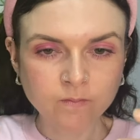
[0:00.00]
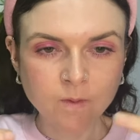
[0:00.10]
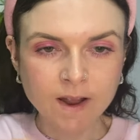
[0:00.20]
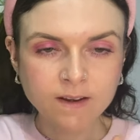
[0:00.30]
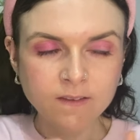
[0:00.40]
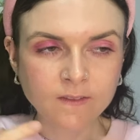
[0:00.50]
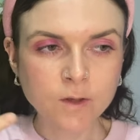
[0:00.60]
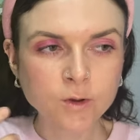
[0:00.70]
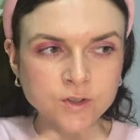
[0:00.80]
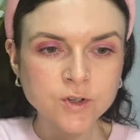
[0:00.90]
when
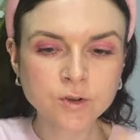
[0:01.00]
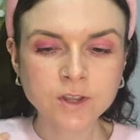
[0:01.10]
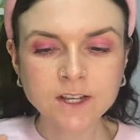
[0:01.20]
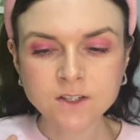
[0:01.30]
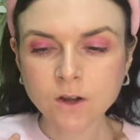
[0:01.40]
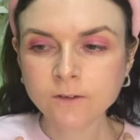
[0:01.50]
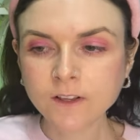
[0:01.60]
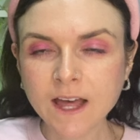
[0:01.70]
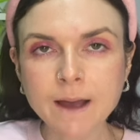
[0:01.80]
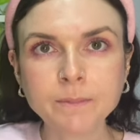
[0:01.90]
those two things
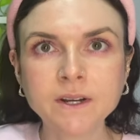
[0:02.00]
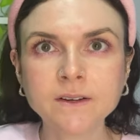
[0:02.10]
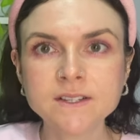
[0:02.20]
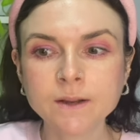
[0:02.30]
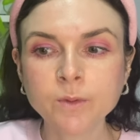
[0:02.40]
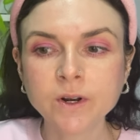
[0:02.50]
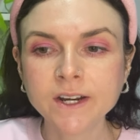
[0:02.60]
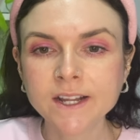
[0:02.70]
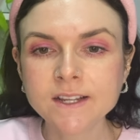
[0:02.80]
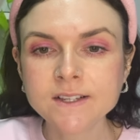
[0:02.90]
overlap and someone
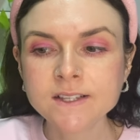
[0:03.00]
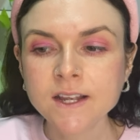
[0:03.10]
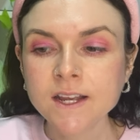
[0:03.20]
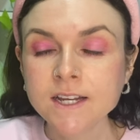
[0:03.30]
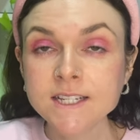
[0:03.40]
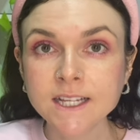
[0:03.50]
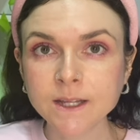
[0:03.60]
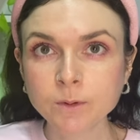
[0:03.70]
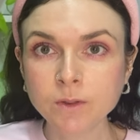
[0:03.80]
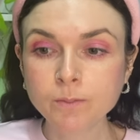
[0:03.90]
is
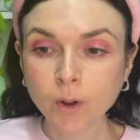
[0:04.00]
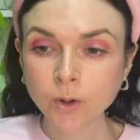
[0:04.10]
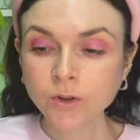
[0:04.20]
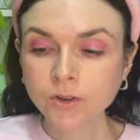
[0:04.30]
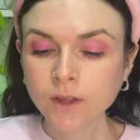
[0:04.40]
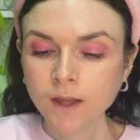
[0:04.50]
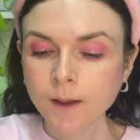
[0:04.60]
dealing with both.